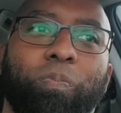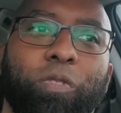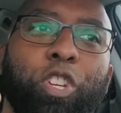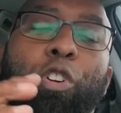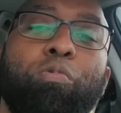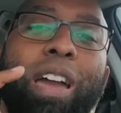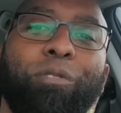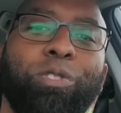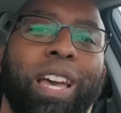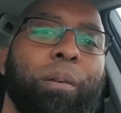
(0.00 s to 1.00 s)
your
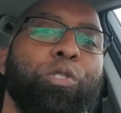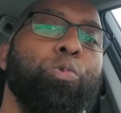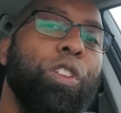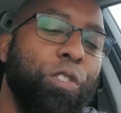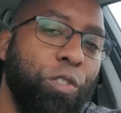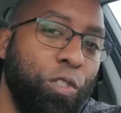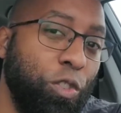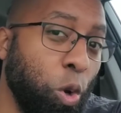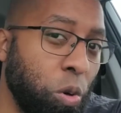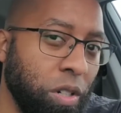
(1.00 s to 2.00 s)
arrival time to the
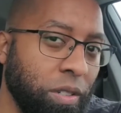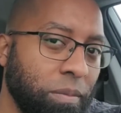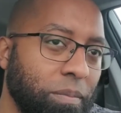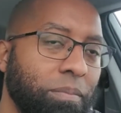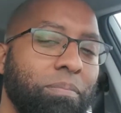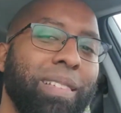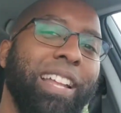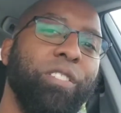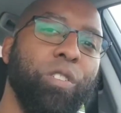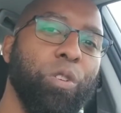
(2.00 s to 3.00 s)
store,
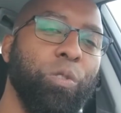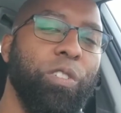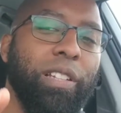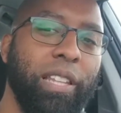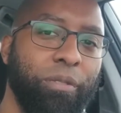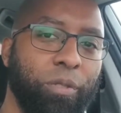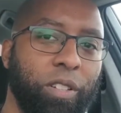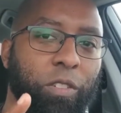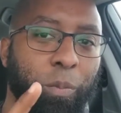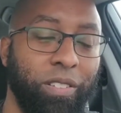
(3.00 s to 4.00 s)
not to those
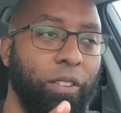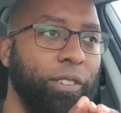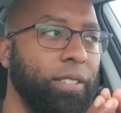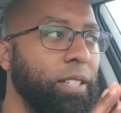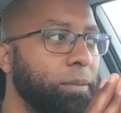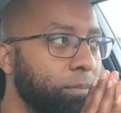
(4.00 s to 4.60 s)
deliveries specifically.